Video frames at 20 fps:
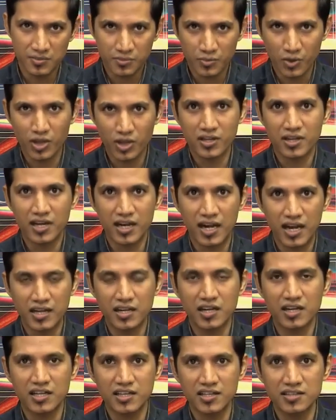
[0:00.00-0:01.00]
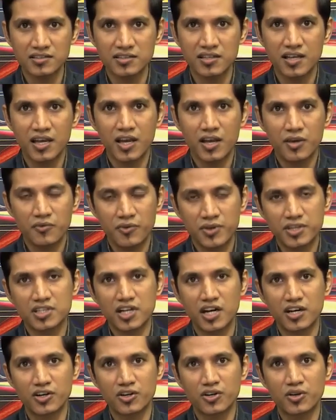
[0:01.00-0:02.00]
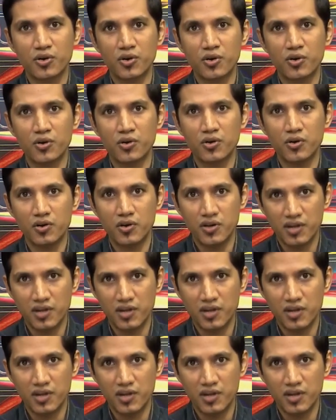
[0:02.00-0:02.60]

molecular entities which undergo